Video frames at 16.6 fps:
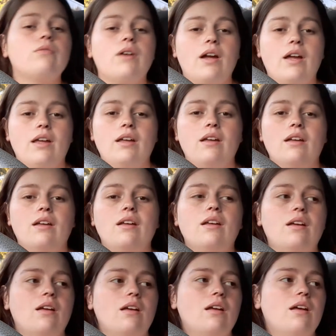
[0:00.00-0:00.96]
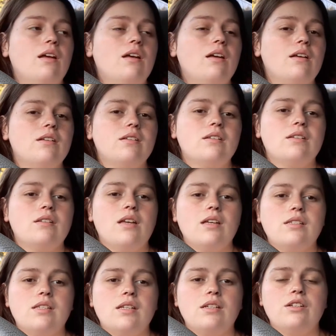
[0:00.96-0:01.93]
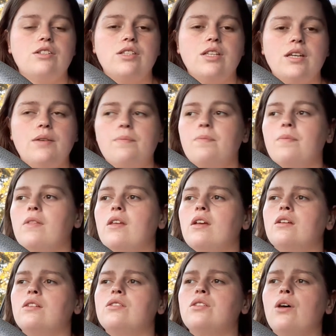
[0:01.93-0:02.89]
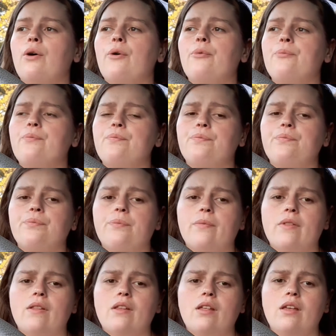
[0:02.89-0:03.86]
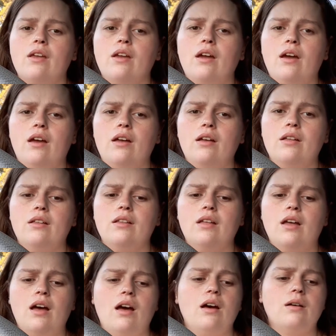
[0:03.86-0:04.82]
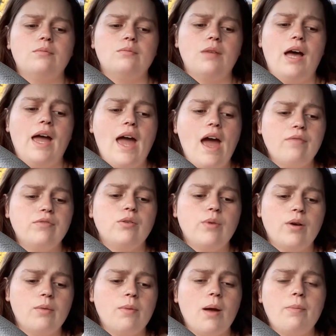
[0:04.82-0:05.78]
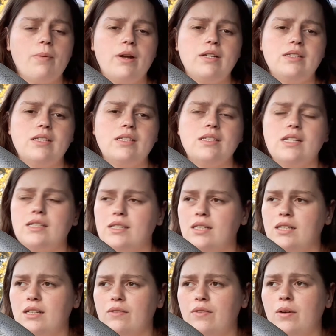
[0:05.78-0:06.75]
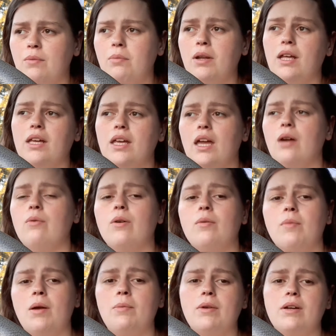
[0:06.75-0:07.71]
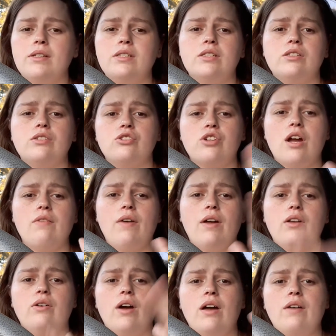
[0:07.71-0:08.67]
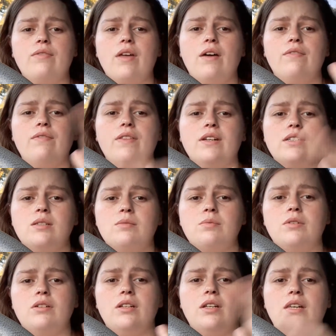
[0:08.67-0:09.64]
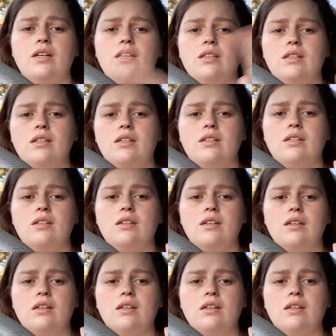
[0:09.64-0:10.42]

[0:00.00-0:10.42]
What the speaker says: Right. Okay, sit in your seat. So, I have to wear my braces. That's a given, but I can't wear my braces to drive. I don't have that flexibility in the